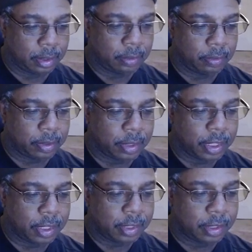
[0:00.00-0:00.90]

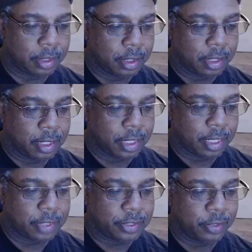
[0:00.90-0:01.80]
Okay.
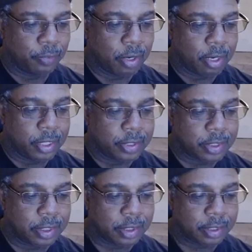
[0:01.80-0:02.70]
I see Ron's
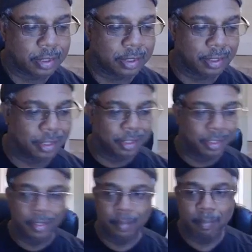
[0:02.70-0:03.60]
here,
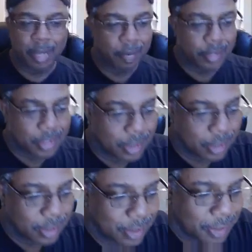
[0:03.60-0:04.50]
Barry's here,